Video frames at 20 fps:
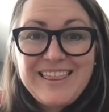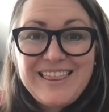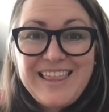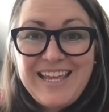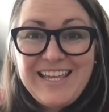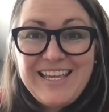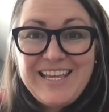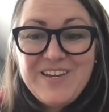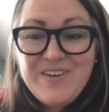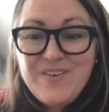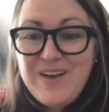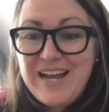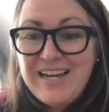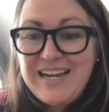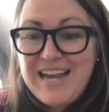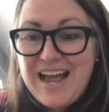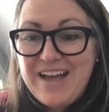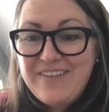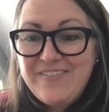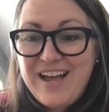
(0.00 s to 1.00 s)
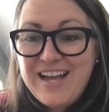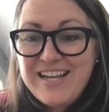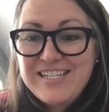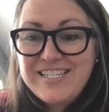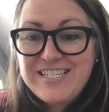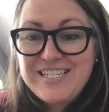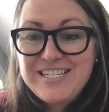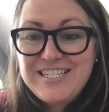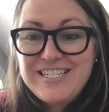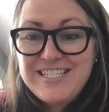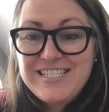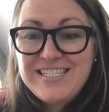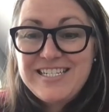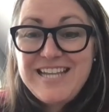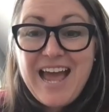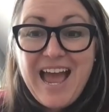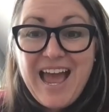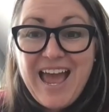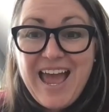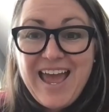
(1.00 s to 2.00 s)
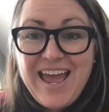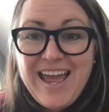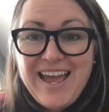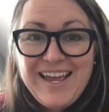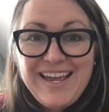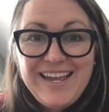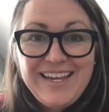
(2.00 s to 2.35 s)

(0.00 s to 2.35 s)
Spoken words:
Thank you and have a good day.